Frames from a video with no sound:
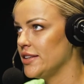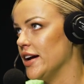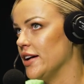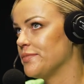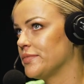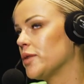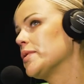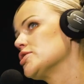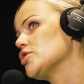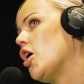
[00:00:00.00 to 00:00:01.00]
Yeah,
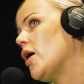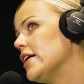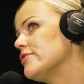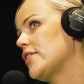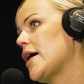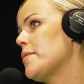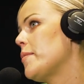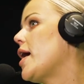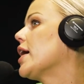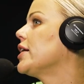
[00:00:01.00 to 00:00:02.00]
because I frame a
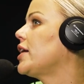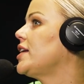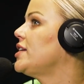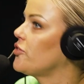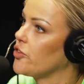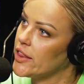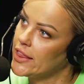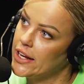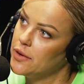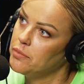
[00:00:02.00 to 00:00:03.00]
market
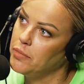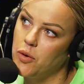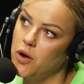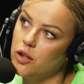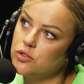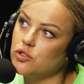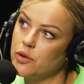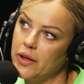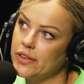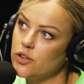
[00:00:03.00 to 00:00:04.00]
differently, but I'll talk
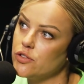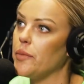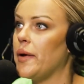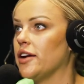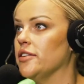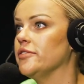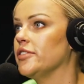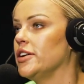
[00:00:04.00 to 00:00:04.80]
about that off the back of